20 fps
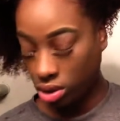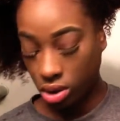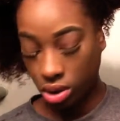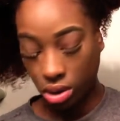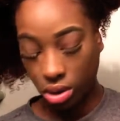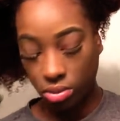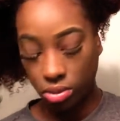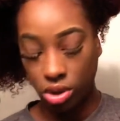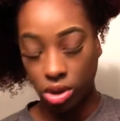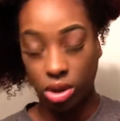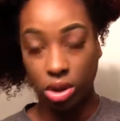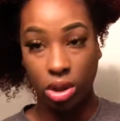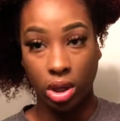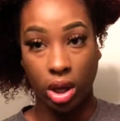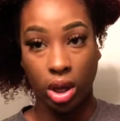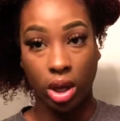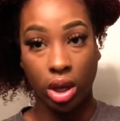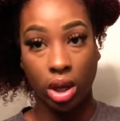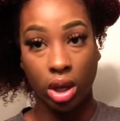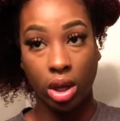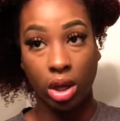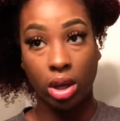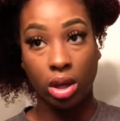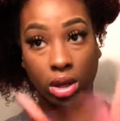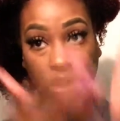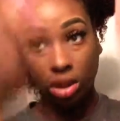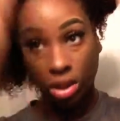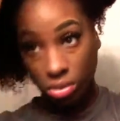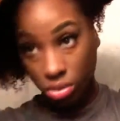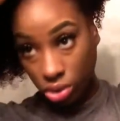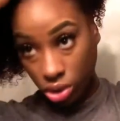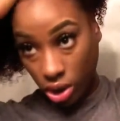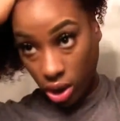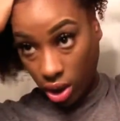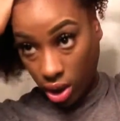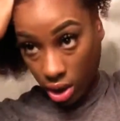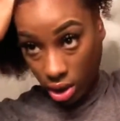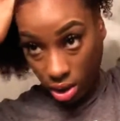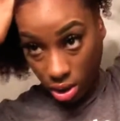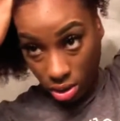So I'm just taking some
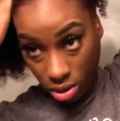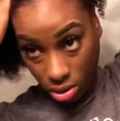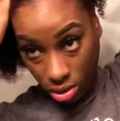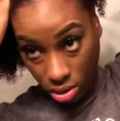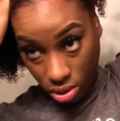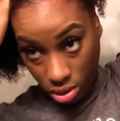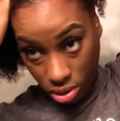gel.